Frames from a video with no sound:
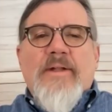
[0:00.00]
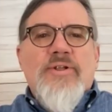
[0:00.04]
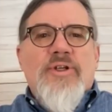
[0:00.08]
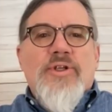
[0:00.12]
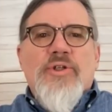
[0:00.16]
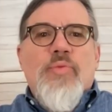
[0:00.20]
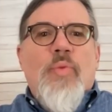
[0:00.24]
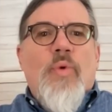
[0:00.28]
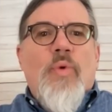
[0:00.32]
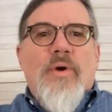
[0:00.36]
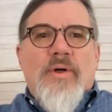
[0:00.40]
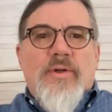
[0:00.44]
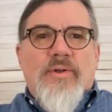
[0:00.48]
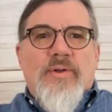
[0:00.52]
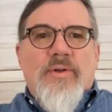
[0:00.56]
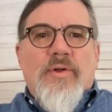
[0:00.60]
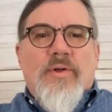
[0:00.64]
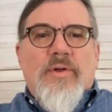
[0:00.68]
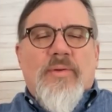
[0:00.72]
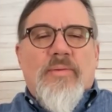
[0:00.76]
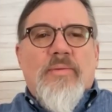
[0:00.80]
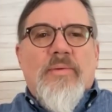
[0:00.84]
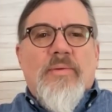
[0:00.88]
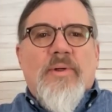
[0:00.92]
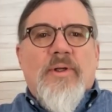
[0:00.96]
just one or
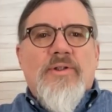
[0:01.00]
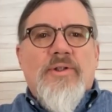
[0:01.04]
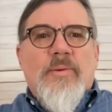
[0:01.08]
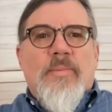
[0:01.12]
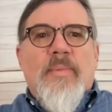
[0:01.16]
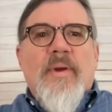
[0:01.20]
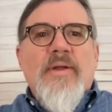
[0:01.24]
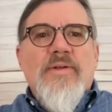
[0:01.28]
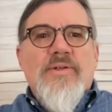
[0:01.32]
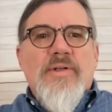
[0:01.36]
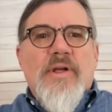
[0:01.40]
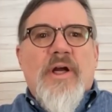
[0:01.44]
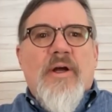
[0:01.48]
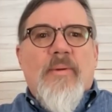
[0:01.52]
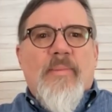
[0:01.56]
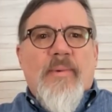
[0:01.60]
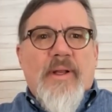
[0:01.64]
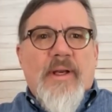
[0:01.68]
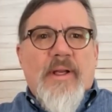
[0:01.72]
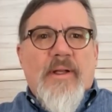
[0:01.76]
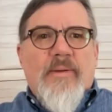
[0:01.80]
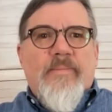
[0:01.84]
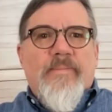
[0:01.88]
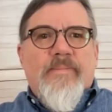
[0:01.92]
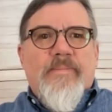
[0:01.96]
two. It's amazing how
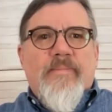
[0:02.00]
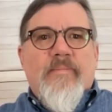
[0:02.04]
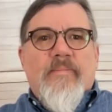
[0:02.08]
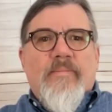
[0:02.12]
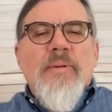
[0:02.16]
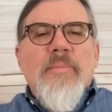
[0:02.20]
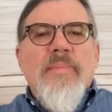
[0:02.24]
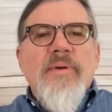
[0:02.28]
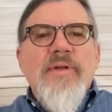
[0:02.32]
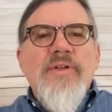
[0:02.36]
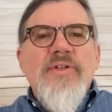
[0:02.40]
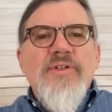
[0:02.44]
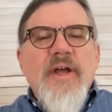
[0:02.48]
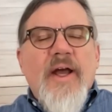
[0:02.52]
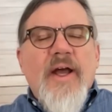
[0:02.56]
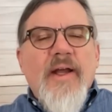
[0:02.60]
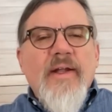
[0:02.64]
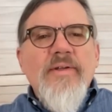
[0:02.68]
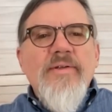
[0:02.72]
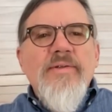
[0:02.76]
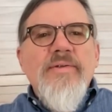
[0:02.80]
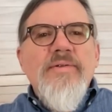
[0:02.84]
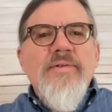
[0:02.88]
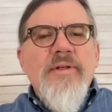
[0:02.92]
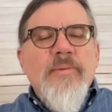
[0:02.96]
many.
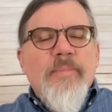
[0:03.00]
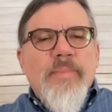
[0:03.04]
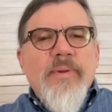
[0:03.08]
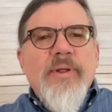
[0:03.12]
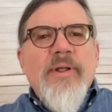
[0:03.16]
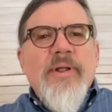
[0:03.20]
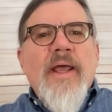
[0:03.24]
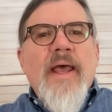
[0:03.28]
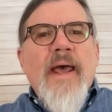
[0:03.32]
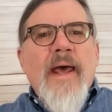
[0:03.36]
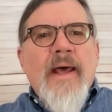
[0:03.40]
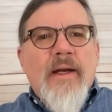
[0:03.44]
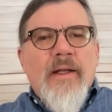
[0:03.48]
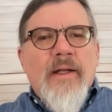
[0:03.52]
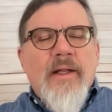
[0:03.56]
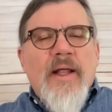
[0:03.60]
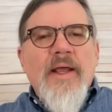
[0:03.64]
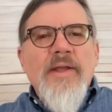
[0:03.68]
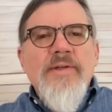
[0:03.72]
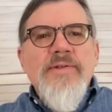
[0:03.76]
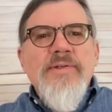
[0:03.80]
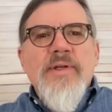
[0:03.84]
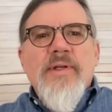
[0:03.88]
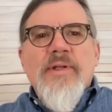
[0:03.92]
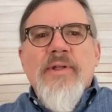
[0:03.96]
Besides simply
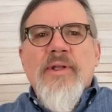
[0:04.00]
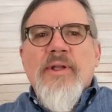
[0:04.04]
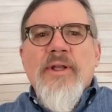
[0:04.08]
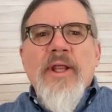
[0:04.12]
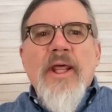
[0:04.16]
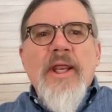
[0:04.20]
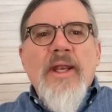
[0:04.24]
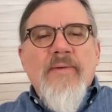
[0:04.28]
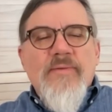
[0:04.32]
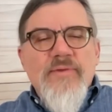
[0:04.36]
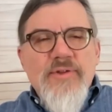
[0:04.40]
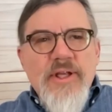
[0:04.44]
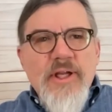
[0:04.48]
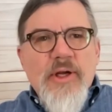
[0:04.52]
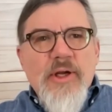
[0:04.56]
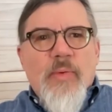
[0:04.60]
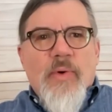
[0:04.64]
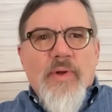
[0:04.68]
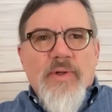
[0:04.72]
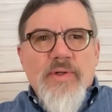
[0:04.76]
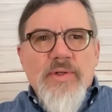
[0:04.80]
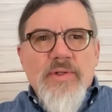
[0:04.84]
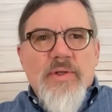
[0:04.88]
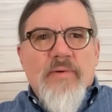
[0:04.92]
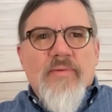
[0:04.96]
analyzing the native
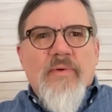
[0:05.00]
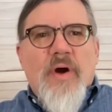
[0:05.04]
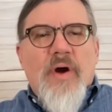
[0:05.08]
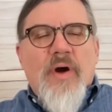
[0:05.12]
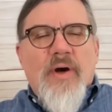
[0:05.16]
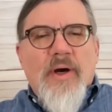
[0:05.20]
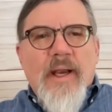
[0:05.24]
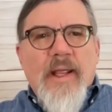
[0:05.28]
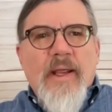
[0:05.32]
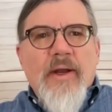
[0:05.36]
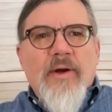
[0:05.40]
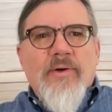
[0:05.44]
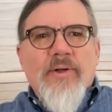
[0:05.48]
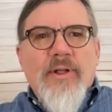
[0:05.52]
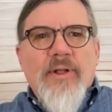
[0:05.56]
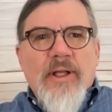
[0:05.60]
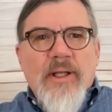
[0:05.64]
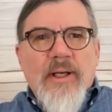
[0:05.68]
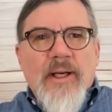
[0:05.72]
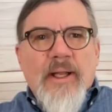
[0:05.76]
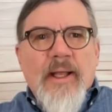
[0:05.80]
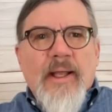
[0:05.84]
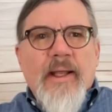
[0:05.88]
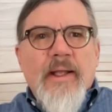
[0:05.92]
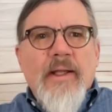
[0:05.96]
sequence of RNA or
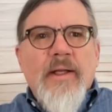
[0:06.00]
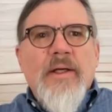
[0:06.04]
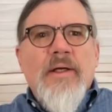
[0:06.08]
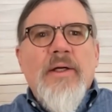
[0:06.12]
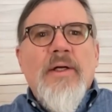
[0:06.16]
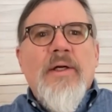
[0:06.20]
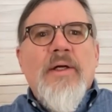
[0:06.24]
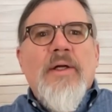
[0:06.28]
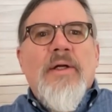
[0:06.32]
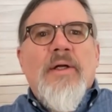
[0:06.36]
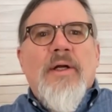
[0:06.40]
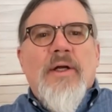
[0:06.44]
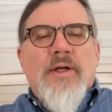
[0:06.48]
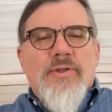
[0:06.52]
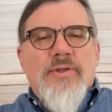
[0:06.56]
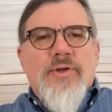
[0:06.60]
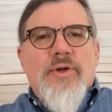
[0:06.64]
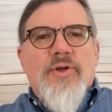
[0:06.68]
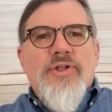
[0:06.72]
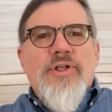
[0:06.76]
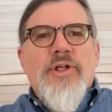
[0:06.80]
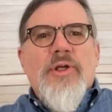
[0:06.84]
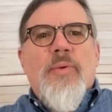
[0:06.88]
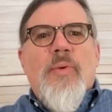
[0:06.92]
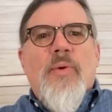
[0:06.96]
DNA
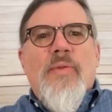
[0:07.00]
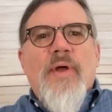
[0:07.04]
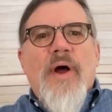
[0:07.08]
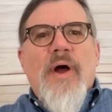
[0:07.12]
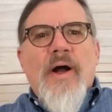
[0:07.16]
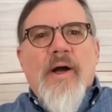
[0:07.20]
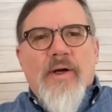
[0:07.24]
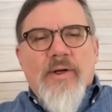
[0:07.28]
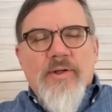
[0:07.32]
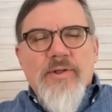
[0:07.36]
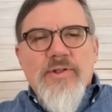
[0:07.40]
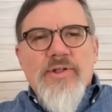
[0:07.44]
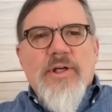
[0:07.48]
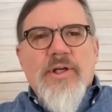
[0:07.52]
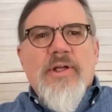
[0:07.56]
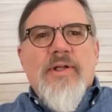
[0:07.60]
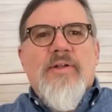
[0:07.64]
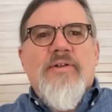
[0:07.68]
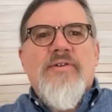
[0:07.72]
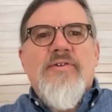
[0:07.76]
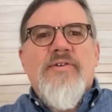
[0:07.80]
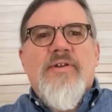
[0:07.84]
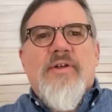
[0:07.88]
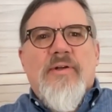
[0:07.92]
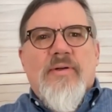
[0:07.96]
associated with
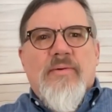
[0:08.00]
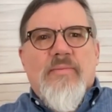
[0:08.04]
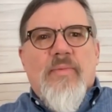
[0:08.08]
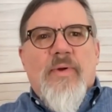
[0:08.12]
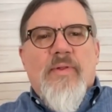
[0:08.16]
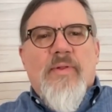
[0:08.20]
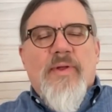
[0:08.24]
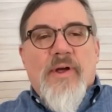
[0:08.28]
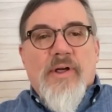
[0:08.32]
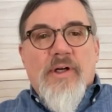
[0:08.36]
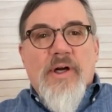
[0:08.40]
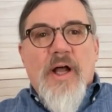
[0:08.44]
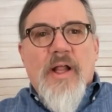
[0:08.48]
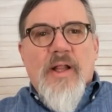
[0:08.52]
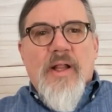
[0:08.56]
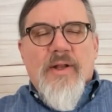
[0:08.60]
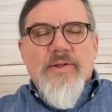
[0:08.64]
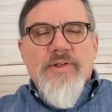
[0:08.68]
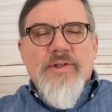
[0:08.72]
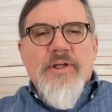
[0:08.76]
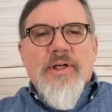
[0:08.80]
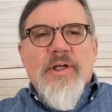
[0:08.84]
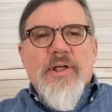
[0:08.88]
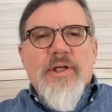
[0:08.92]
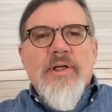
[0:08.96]
oncogenes and with
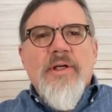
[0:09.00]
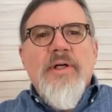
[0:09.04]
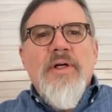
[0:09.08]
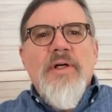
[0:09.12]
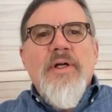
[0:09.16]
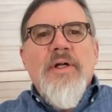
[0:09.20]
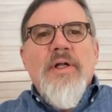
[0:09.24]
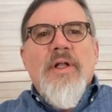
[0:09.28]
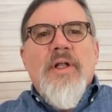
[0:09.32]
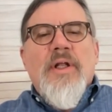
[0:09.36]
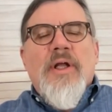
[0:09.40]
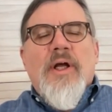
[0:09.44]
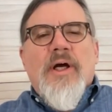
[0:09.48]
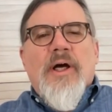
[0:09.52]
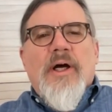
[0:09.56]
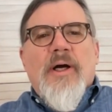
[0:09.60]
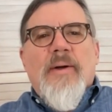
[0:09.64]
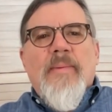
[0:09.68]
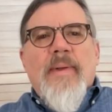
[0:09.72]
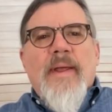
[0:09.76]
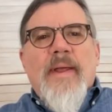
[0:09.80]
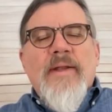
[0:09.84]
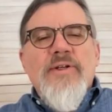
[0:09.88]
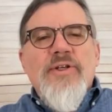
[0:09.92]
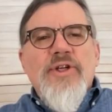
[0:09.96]
oncology,
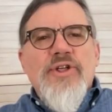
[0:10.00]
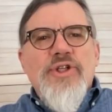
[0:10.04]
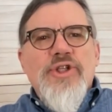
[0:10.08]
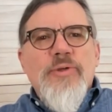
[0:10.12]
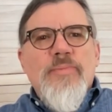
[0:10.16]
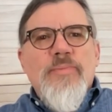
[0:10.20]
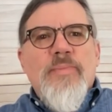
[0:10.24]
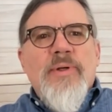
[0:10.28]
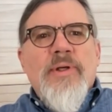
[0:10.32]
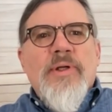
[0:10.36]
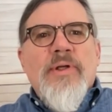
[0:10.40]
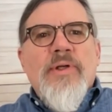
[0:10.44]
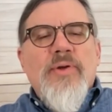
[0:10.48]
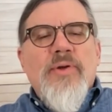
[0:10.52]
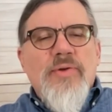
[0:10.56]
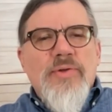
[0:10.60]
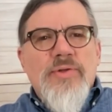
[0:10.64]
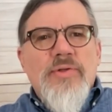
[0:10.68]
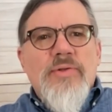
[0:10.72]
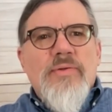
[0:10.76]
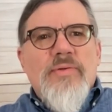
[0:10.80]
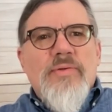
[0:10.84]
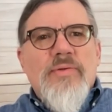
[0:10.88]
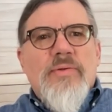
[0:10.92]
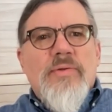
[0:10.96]
NGS is being
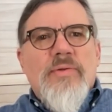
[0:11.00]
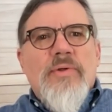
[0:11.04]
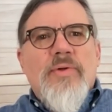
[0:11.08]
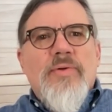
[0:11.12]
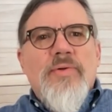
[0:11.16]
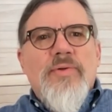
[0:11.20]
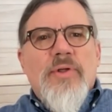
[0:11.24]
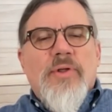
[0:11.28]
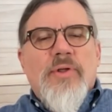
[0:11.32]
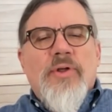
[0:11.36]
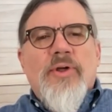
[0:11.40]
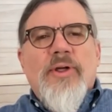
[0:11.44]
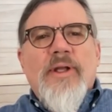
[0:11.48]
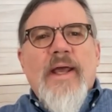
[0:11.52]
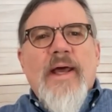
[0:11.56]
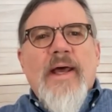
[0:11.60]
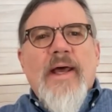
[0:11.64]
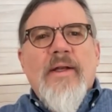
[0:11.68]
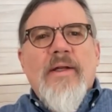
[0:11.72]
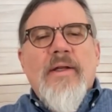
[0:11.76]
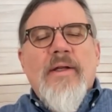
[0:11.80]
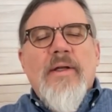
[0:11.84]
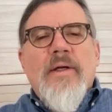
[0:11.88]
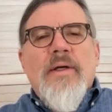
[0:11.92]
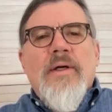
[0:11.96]
used to look
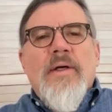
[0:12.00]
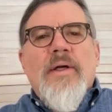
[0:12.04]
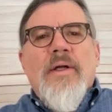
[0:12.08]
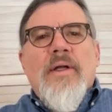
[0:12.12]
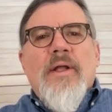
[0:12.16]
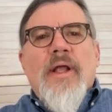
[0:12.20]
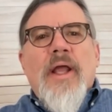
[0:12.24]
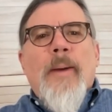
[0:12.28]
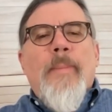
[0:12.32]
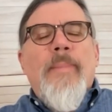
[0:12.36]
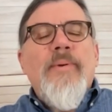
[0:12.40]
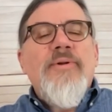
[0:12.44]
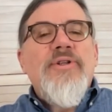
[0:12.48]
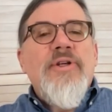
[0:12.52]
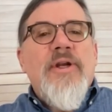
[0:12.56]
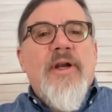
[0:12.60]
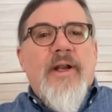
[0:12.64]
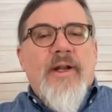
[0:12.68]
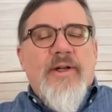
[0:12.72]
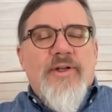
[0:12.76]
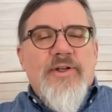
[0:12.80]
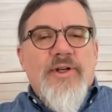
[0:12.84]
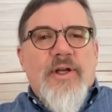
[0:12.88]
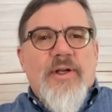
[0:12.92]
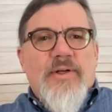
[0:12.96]
at
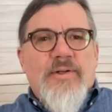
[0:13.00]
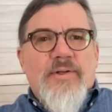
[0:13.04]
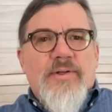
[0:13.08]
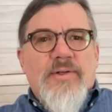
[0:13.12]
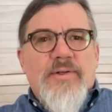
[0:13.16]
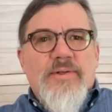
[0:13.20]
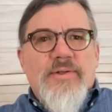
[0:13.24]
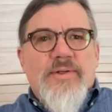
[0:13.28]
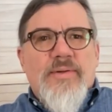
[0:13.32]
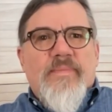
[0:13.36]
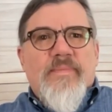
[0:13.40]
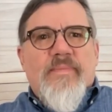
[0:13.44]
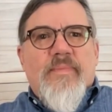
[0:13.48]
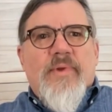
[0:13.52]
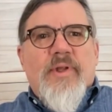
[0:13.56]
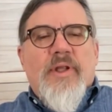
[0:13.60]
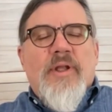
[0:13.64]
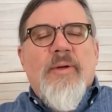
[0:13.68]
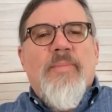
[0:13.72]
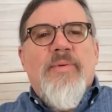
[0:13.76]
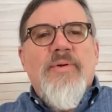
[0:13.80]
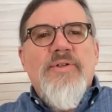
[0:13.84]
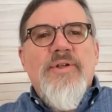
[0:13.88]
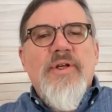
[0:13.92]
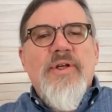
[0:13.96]
epigenetic changes, in
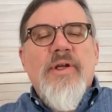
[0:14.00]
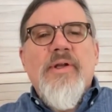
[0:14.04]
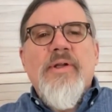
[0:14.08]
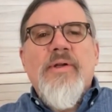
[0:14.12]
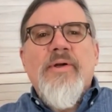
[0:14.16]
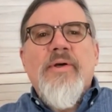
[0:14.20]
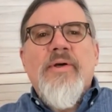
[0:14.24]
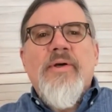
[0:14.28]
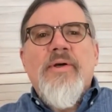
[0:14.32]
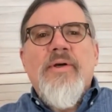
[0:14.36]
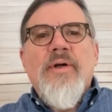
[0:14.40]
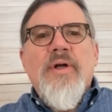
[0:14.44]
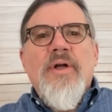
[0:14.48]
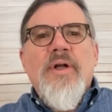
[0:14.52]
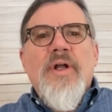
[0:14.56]
particular